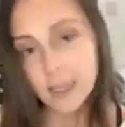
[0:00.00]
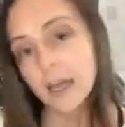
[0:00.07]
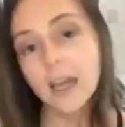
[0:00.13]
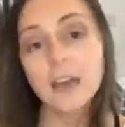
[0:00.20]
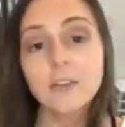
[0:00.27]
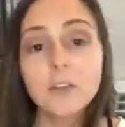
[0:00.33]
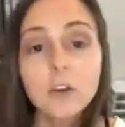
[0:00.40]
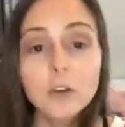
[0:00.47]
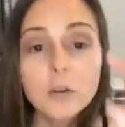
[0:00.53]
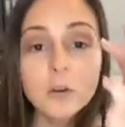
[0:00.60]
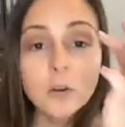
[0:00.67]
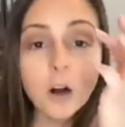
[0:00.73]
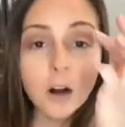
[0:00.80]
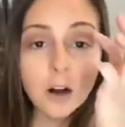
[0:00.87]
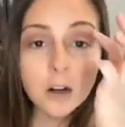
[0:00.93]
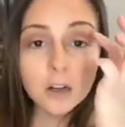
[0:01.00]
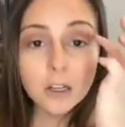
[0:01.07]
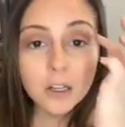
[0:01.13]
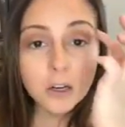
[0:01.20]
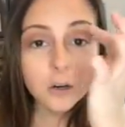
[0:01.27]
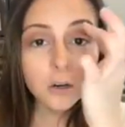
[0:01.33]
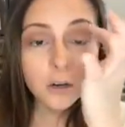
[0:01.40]
If you are,
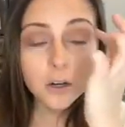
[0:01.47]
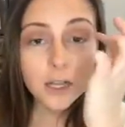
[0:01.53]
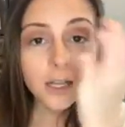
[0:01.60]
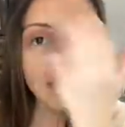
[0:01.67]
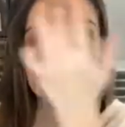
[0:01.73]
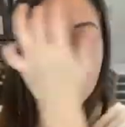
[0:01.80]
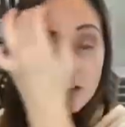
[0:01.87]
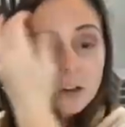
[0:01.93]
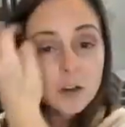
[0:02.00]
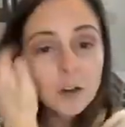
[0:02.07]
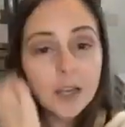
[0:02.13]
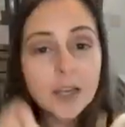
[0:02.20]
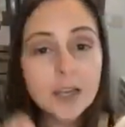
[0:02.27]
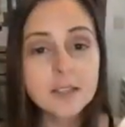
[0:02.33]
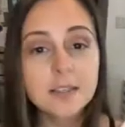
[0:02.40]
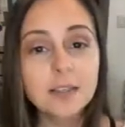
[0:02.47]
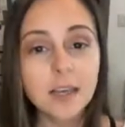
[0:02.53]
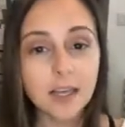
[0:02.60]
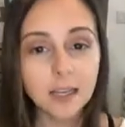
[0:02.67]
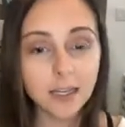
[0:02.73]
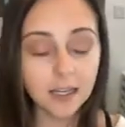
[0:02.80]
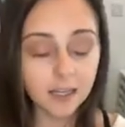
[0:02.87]
creating your crease
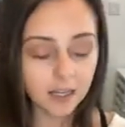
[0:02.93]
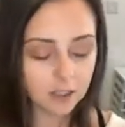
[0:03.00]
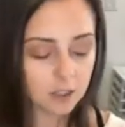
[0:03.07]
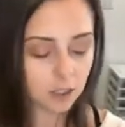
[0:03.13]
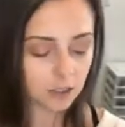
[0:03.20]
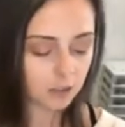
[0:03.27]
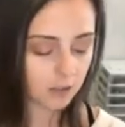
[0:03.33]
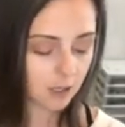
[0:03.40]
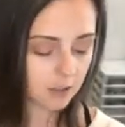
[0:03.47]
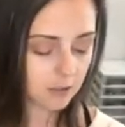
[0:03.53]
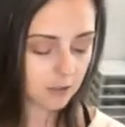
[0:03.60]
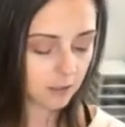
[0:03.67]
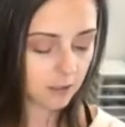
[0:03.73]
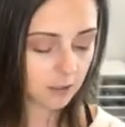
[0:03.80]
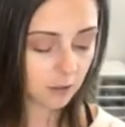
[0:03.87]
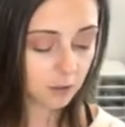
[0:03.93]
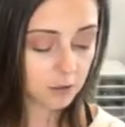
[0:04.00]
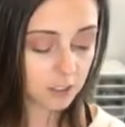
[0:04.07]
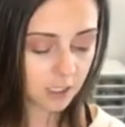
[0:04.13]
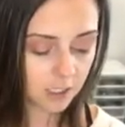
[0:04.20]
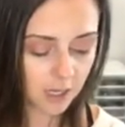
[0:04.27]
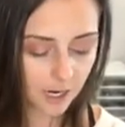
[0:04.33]
and getting a darker color close
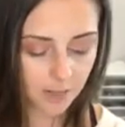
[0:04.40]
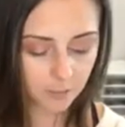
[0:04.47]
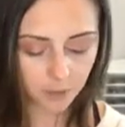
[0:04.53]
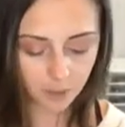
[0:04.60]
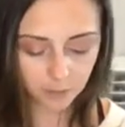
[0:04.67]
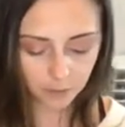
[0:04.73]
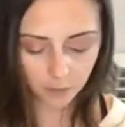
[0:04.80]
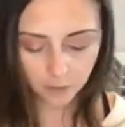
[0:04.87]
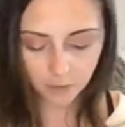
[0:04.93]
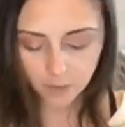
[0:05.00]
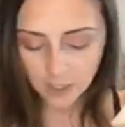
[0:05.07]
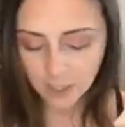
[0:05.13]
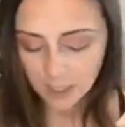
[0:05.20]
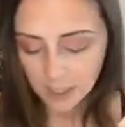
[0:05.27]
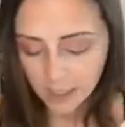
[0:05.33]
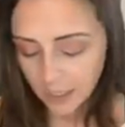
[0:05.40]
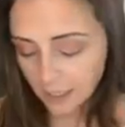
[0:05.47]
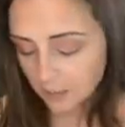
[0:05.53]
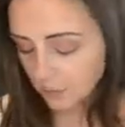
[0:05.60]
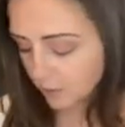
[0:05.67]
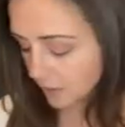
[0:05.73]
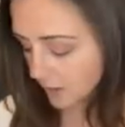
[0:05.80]
to your eyebrow bone,
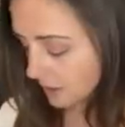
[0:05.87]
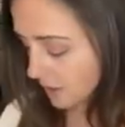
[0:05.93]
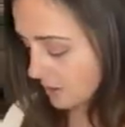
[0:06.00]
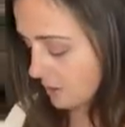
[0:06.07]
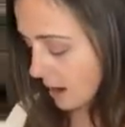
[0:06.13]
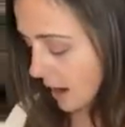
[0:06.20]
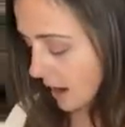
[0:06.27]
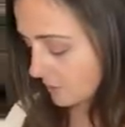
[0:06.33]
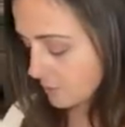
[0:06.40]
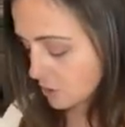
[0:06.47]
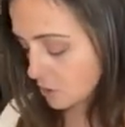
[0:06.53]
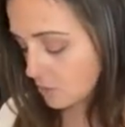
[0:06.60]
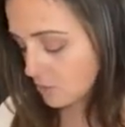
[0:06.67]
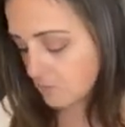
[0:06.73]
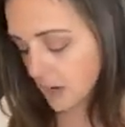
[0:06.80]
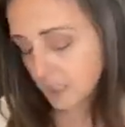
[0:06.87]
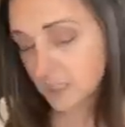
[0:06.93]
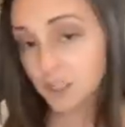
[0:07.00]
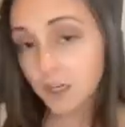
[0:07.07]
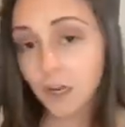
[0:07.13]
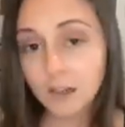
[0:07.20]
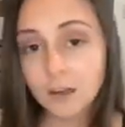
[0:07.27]
and you think that you have too
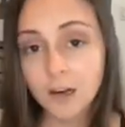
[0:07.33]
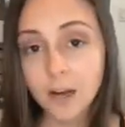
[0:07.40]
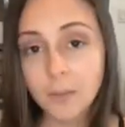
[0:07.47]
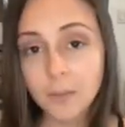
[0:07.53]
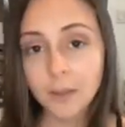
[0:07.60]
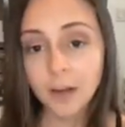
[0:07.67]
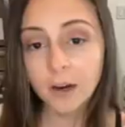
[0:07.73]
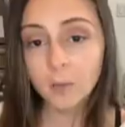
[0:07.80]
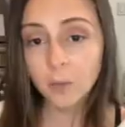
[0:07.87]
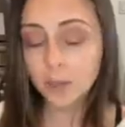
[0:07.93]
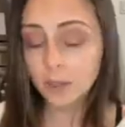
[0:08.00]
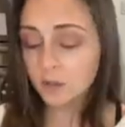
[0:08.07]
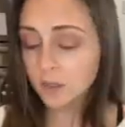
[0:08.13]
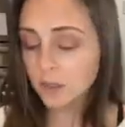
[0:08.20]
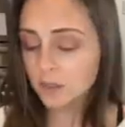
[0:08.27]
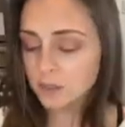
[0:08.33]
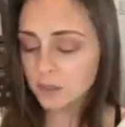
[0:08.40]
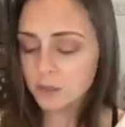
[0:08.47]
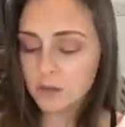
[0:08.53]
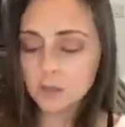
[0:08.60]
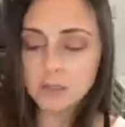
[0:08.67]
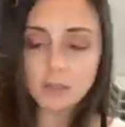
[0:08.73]
much color up there, what you can
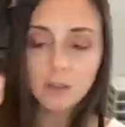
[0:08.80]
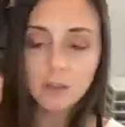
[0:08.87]
do is